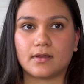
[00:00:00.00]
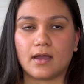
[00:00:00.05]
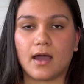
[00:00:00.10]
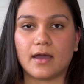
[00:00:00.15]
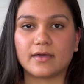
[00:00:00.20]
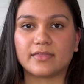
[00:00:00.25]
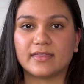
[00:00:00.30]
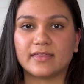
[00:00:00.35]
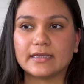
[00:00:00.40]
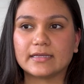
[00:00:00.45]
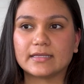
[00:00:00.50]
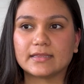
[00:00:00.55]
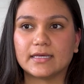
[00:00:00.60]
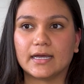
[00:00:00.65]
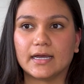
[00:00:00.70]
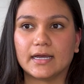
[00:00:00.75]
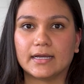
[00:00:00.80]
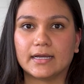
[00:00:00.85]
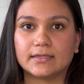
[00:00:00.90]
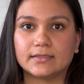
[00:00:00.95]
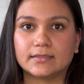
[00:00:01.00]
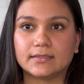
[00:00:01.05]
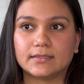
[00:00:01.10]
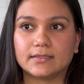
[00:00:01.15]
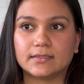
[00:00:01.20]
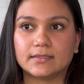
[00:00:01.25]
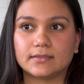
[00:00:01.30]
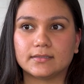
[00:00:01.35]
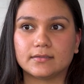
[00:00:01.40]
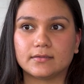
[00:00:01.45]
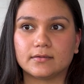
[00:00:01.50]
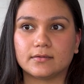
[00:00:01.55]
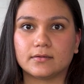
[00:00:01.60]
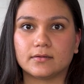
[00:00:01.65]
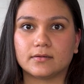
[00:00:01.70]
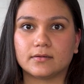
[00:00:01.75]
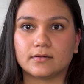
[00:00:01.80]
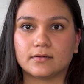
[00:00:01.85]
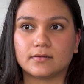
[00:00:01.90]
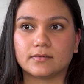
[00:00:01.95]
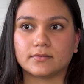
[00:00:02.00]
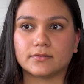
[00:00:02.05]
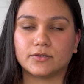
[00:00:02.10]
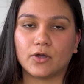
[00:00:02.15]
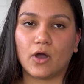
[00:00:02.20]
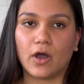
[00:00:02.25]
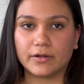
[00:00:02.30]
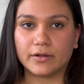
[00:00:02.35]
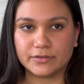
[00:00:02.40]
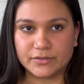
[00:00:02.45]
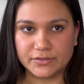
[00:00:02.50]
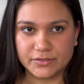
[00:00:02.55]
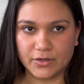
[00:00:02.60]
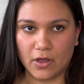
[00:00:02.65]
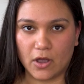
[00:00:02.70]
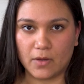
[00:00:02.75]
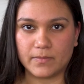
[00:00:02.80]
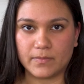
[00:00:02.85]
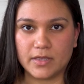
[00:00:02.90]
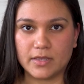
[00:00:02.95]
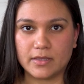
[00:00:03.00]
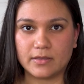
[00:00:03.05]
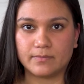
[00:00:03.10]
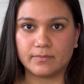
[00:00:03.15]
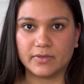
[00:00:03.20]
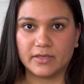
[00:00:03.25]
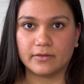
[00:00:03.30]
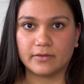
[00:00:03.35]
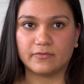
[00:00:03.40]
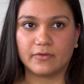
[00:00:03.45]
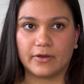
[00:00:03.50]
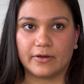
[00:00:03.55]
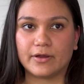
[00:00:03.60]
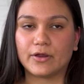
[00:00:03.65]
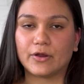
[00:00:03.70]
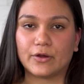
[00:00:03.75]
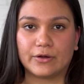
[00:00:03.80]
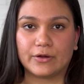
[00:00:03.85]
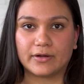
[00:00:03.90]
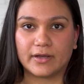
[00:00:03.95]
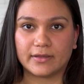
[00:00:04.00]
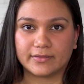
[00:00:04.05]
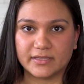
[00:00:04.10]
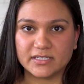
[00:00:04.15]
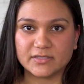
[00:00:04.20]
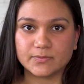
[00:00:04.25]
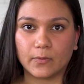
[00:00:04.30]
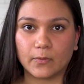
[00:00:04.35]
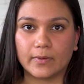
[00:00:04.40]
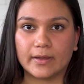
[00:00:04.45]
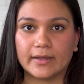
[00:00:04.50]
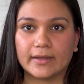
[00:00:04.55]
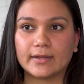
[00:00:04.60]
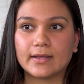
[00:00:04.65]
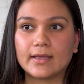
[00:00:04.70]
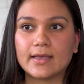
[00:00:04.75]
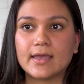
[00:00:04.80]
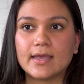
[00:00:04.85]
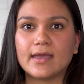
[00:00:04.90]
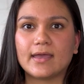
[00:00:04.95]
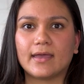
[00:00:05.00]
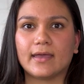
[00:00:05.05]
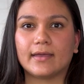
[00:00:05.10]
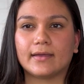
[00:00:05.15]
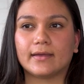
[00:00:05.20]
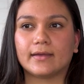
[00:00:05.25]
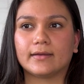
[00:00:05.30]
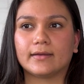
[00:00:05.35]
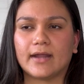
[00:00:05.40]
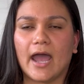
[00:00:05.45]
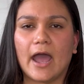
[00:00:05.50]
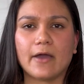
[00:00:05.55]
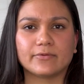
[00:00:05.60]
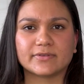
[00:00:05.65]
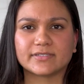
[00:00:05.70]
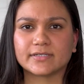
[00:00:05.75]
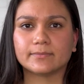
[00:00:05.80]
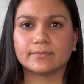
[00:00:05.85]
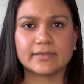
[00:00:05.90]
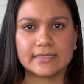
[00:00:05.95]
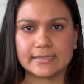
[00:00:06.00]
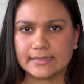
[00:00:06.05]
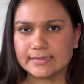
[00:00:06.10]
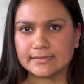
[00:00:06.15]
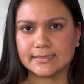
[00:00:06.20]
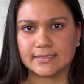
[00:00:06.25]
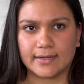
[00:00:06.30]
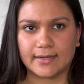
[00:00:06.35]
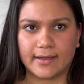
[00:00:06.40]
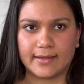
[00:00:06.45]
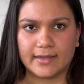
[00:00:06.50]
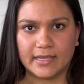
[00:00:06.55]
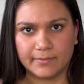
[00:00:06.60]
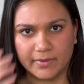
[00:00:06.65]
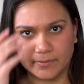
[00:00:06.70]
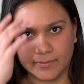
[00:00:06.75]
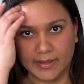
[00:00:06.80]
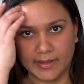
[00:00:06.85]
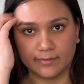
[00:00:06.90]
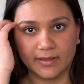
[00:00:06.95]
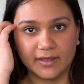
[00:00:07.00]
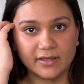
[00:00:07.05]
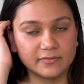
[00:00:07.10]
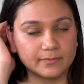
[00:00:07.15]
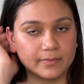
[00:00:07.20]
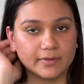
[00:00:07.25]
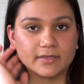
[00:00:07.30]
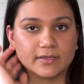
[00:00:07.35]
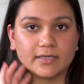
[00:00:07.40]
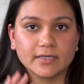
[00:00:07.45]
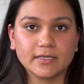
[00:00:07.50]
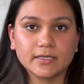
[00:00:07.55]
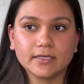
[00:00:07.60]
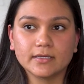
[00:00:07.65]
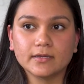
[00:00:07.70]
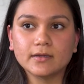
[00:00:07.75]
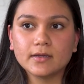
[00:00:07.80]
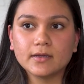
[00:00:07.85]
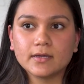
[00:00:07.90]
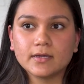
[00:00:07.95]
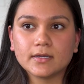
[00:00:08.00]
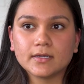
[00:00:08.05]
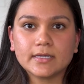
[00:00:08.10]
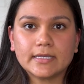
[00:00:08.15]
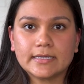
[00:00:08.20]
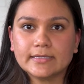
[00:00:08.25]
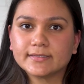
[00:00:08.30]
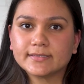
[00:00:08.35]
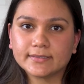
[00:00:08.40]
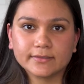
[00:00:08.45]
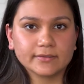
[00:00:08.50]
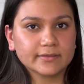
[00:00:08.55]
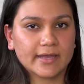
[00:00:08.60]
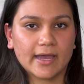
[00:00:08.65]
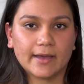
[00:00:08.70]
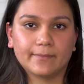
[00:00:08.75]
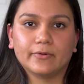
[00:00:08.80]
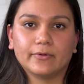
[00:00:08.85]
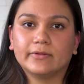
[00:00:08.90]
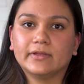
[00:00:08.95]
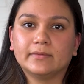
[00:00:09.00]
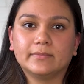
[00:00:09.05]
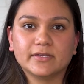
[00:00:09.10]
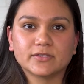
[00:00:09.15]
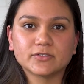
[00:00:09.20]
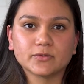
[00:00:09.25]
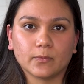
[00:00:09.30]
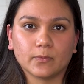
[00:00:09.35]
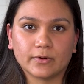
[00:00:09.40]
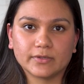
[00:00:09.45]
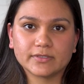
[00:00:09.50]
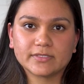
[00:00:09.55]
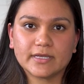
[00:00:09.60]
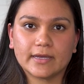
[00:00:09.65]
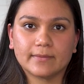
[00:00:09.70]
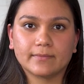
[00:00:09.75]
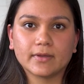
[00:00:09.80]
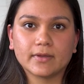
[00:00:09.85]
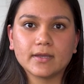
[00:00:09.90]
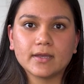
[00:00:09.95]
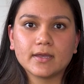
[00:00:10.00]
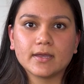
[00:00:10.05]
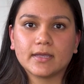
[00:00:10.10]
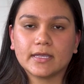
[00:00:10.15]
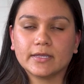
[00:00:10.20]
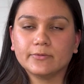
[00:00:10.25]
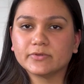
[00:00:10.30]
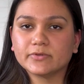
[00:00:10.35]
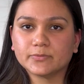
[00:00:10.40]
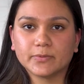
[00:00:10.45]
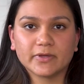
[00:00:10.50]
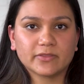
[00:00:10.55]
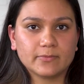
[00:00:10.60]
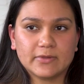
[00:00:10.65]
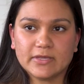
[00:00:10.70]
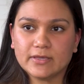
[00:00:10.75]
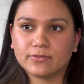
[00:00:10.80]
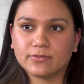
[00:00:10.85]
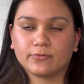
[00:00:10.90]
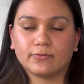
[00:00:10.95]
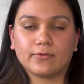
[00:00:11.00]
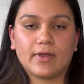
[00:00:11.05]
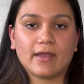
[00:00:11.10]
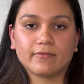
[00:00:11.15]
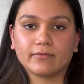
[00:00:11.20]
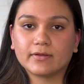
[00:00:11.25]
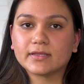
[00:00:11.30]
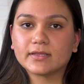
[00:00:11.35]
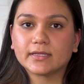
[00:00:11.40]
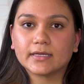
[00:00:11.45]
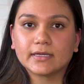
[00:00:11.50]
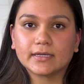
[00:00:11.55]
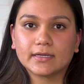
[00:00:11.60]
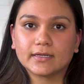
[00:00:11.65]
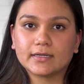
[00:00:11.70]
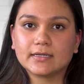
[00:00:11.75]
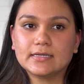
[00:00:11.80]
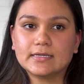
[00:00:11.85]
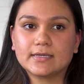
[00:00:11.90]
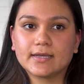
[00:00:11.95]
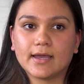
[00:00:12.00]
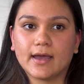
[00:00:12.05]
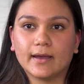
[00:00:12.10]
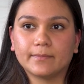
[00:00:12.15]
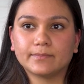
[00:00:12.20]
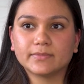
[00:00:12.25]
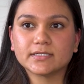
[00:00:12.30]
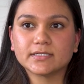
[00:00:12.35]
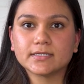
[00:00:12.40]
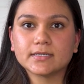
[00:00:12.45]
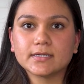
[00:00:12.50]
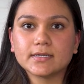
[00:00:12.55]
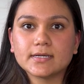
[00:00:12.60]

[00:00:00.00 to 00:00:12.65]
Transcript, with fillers: I think that God saw me being very hurt at this point, and I was completely denying Him in my life, but He he still kept pulling me towards Him. He was with me through everything, and He kept.